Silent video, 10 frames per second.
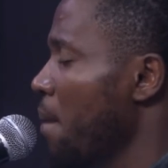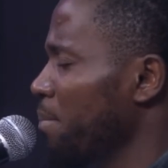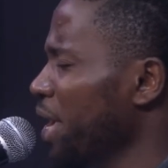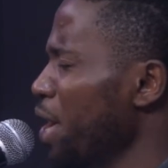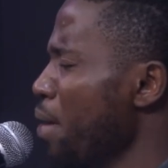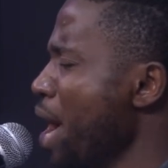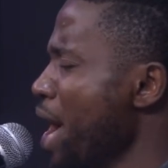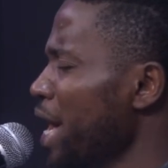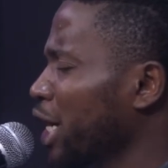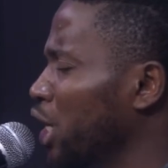
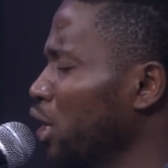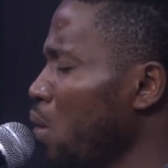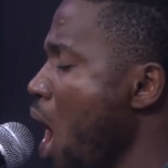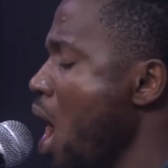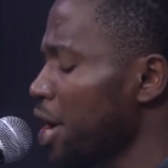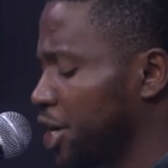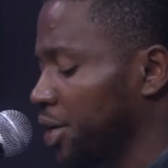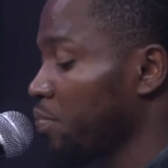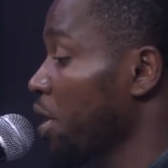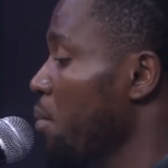miracle
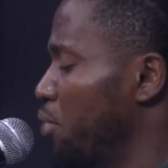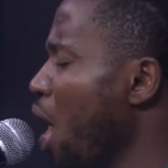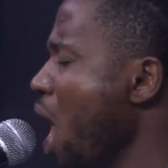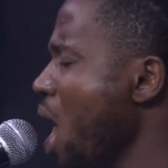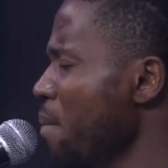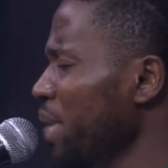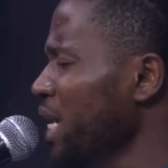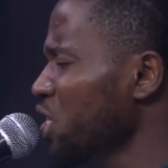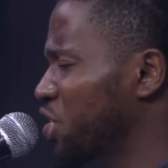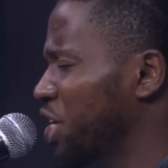worker,
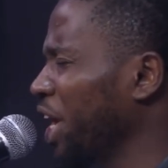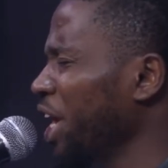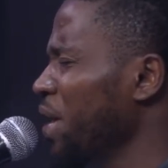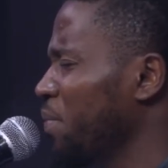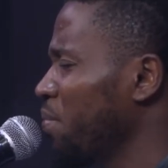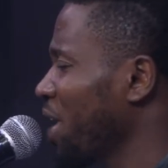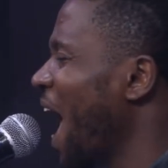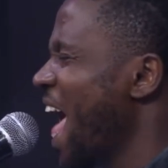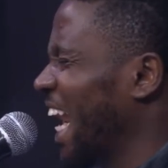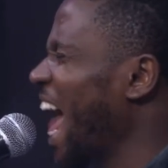promise keeper,
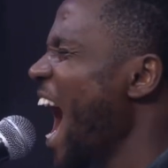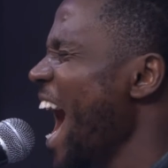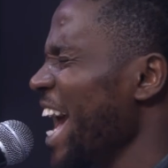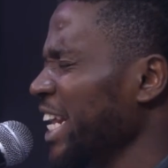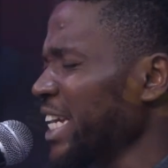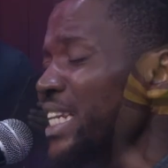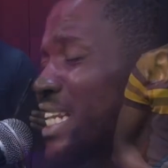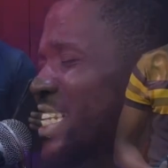light in the